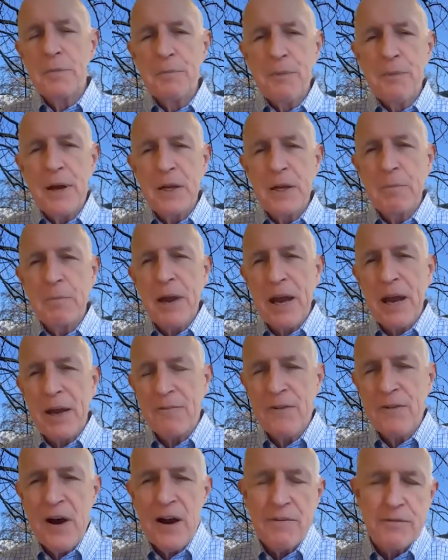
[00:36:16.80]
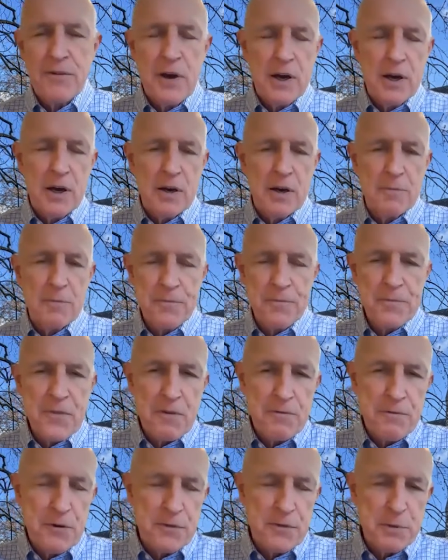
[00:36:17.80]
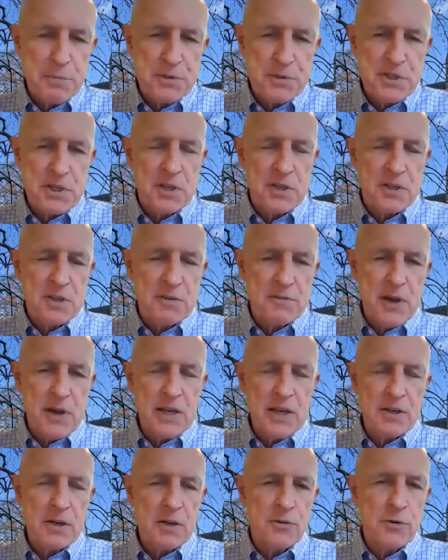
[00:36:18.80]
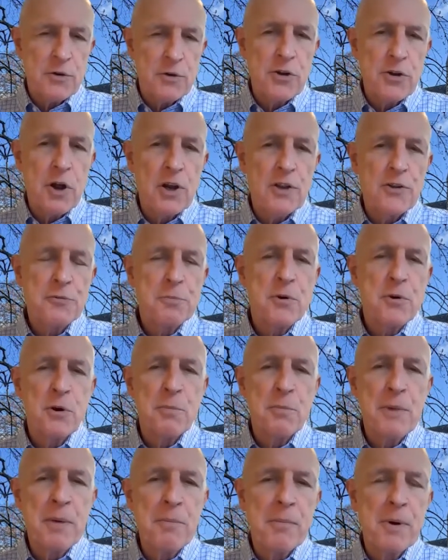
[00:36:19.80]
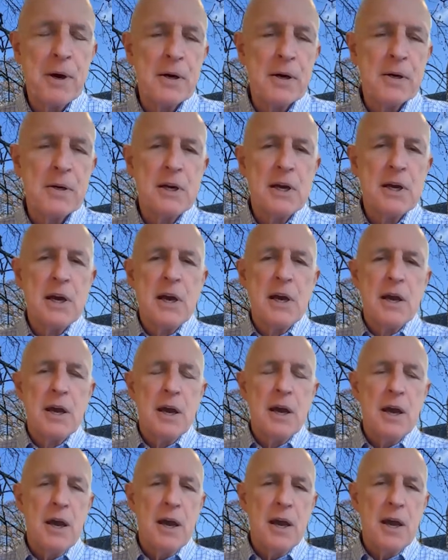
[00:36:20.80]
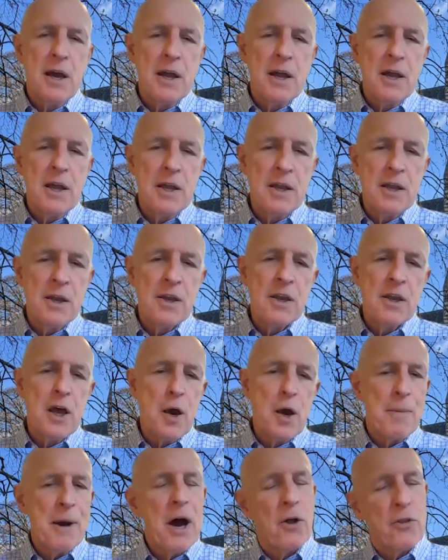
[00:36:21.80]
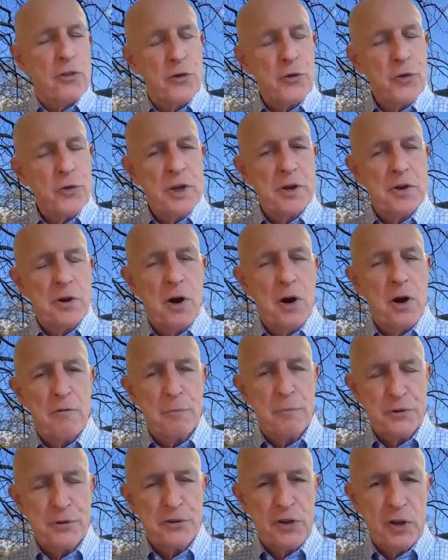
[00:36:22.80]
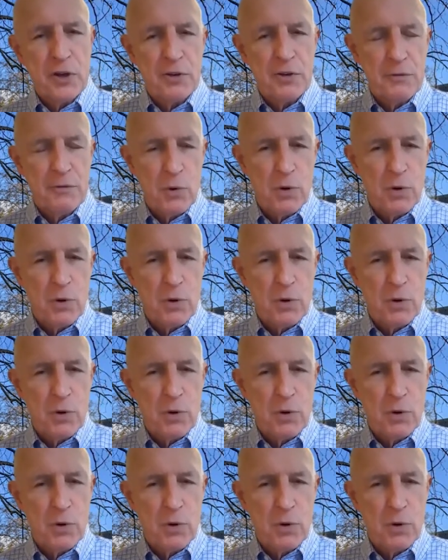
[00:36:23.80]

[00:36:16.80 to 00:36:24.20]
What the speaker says: paying back 50% of $800 per member in about 3.5%